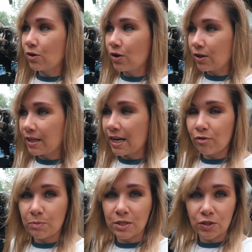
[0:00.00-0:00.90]
on holiday
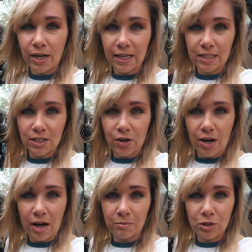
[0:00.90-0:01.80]
from Australia, so
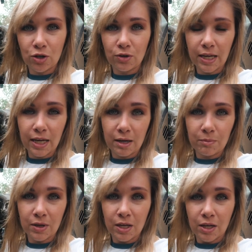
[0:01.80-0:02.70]
I'm showing
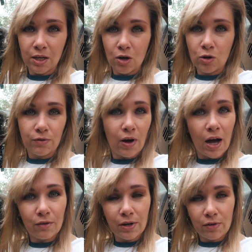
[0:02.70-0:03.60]
him all of
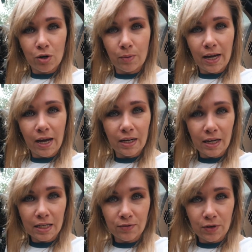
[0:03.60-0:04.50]
High River where
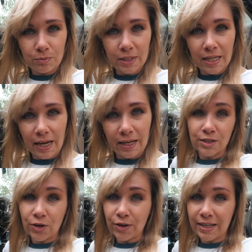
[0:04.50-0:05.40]
Heartland's filmed today.
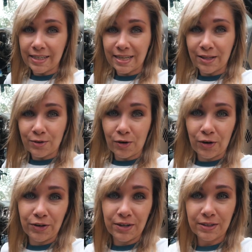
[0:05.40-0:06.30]
So let's hit the
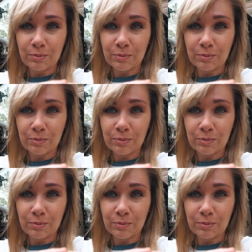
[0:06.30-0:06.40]
road.